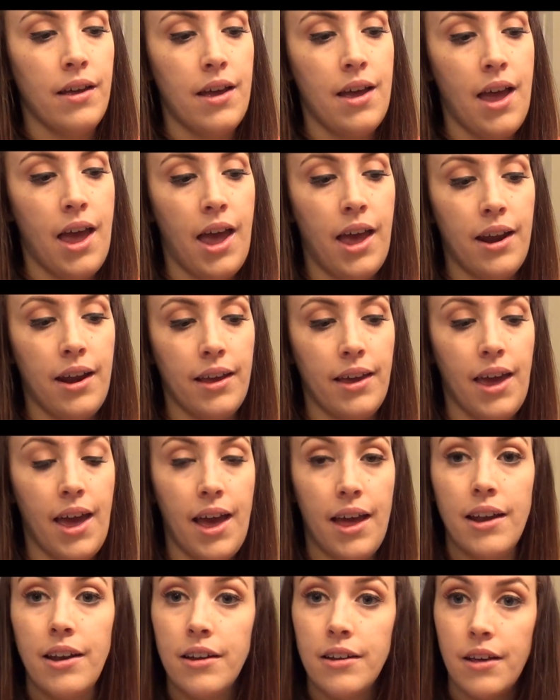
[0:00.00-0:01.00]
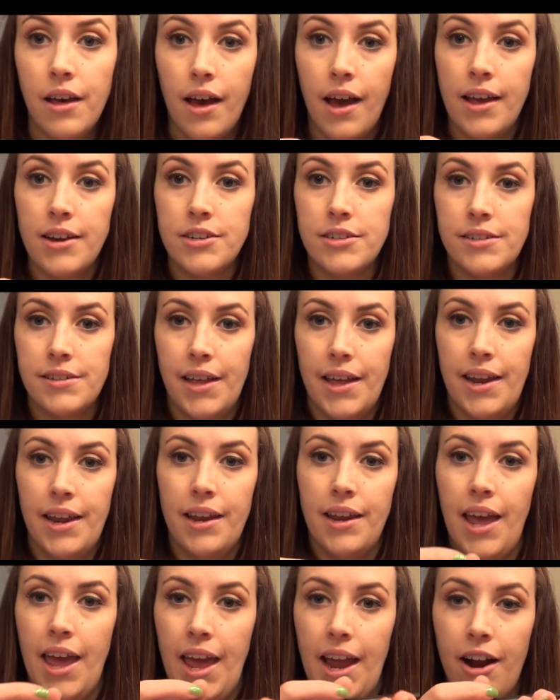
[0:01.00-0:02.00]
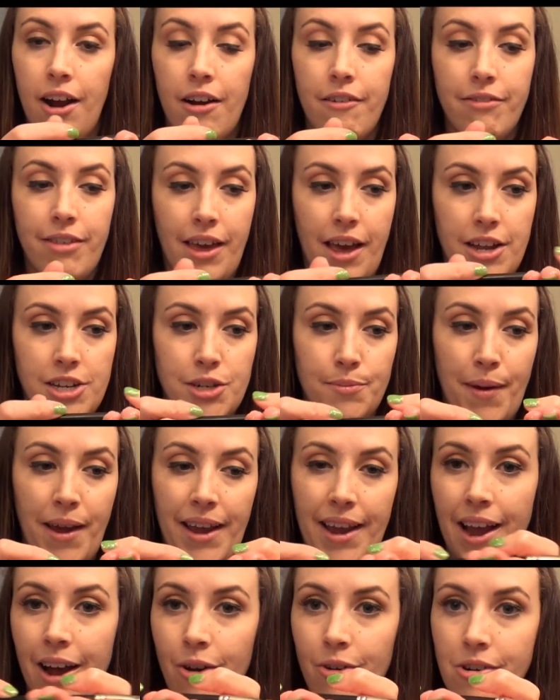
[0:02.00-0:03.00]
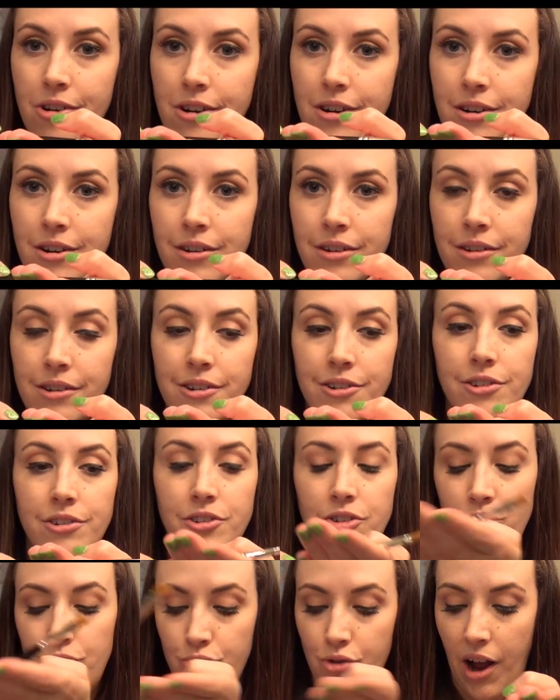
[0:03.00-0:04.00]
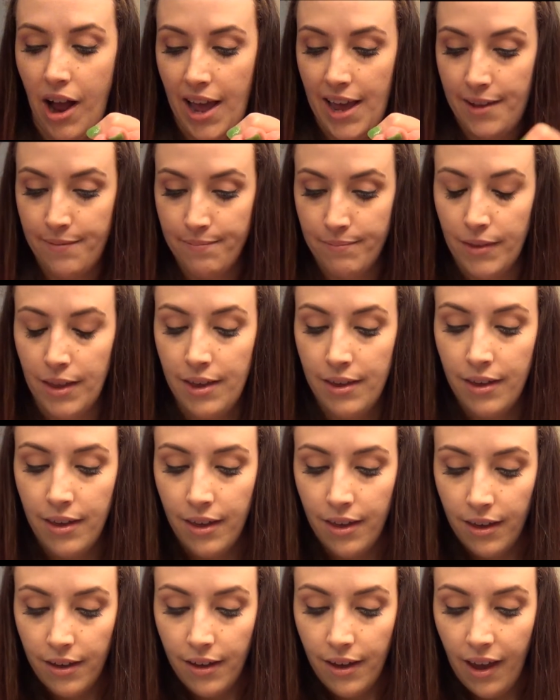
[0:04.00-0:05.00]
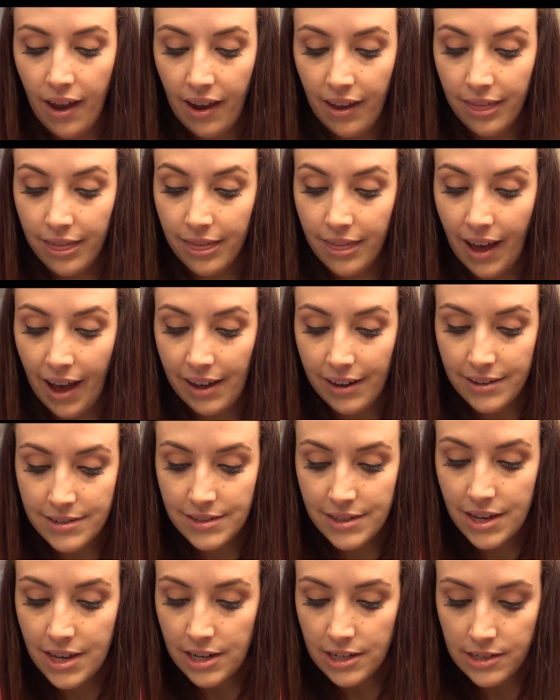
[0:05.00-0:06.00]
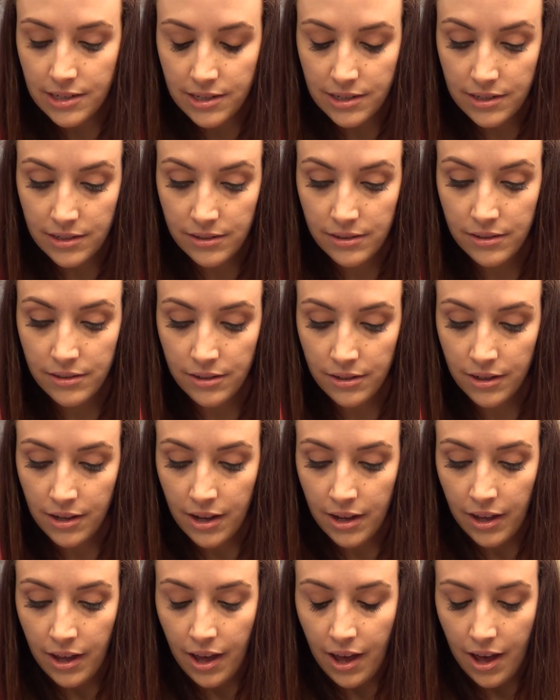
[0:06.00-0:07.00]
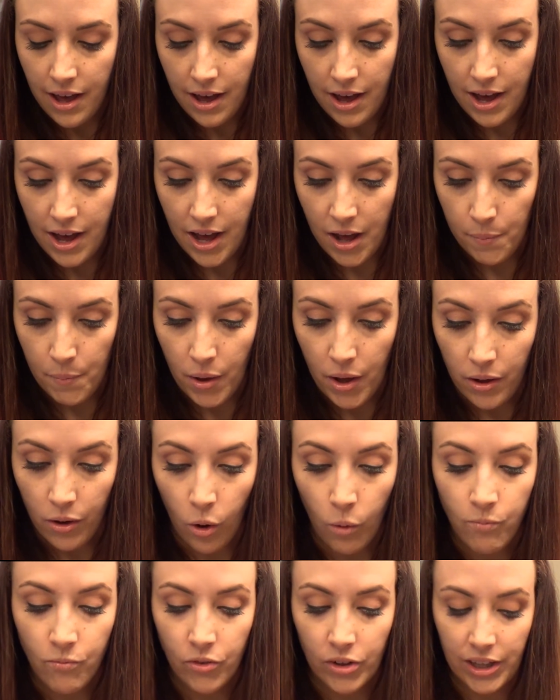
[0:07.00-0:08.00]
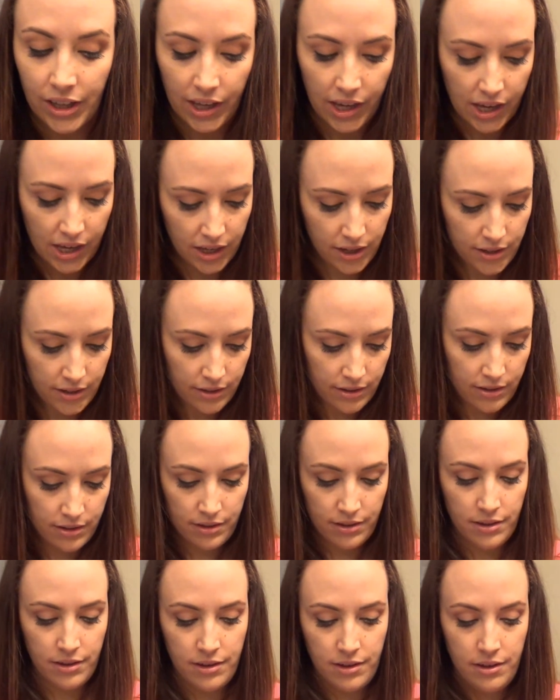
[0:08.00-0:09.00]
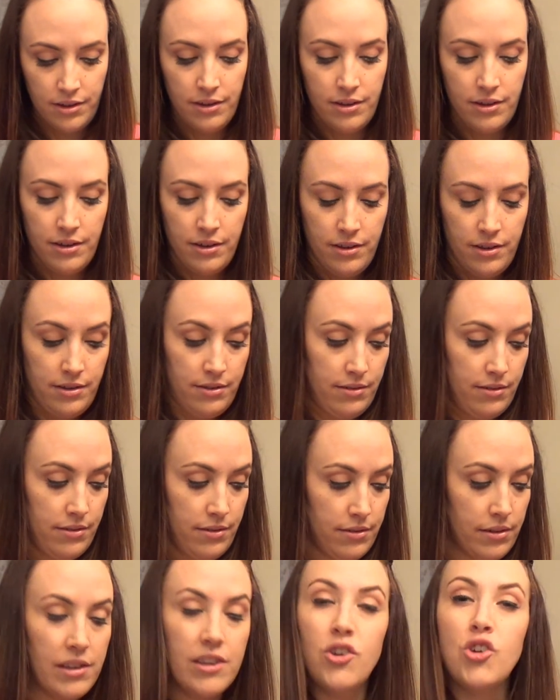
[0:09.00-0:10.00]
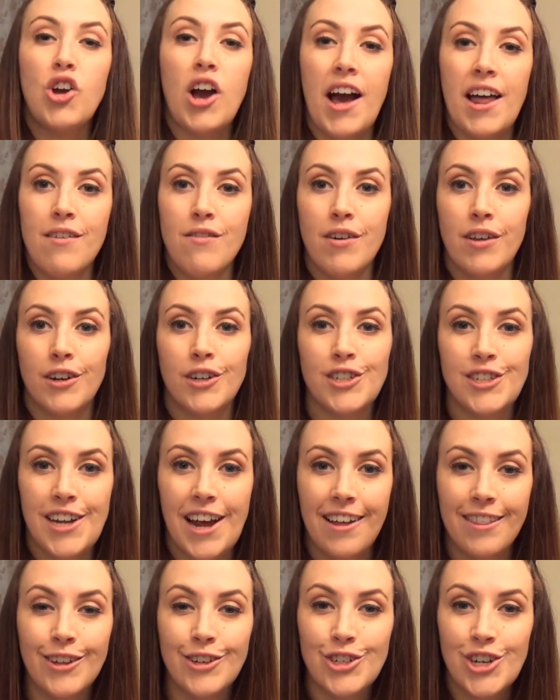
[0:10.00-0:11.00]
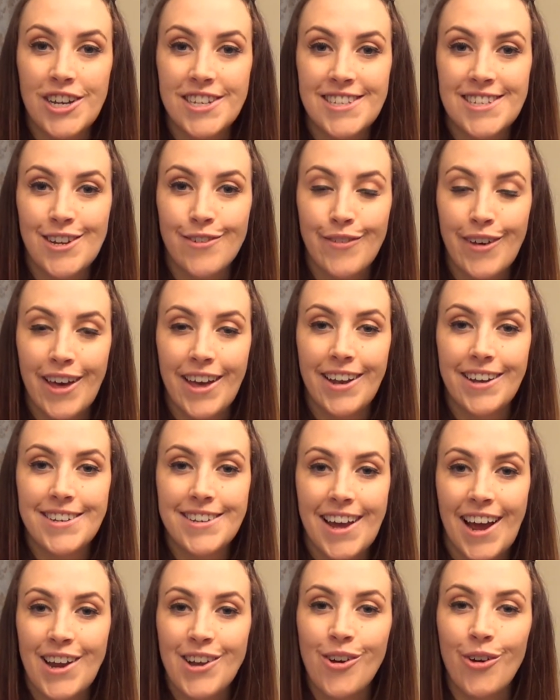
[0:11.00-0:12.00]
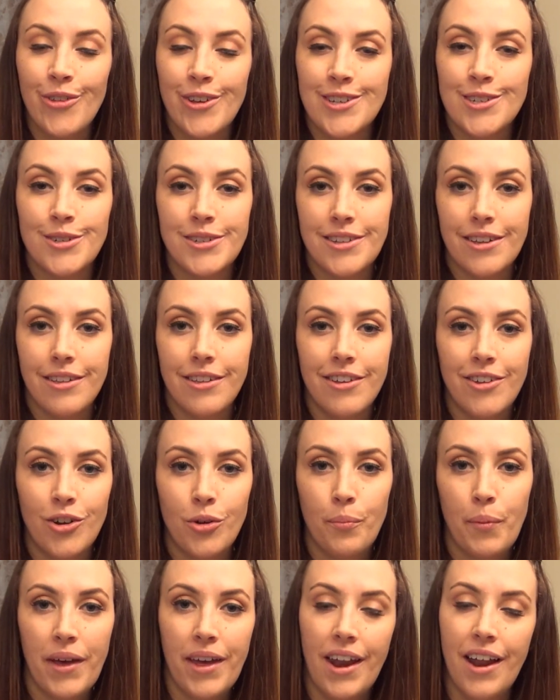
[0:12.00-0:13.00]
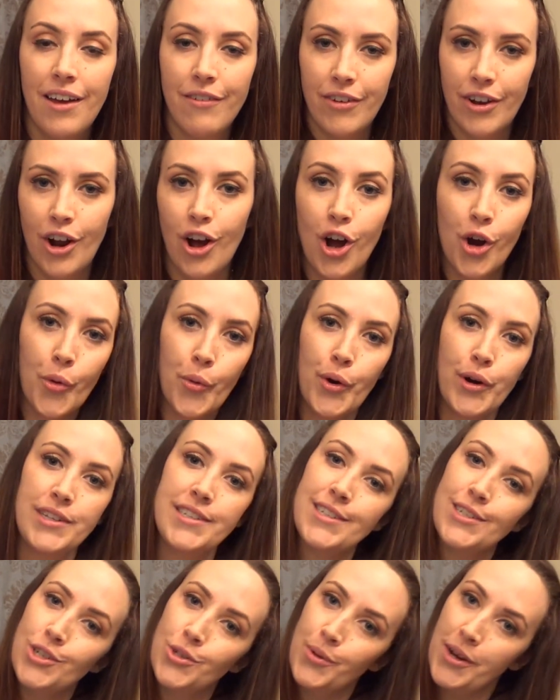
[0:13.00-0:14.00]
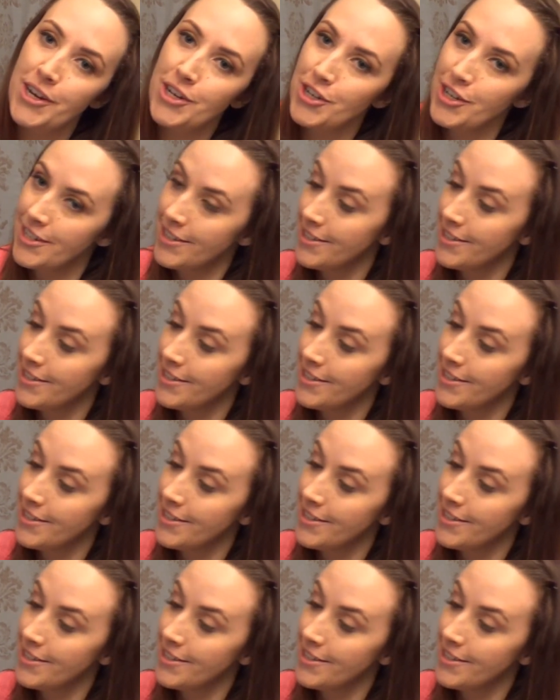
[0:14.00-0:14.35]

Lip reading: And again, I just let it hang off the edge of my counter to dry. And that is it. Hopefully you kind of understand the gist of it. I know this was a little bit of an awkward situation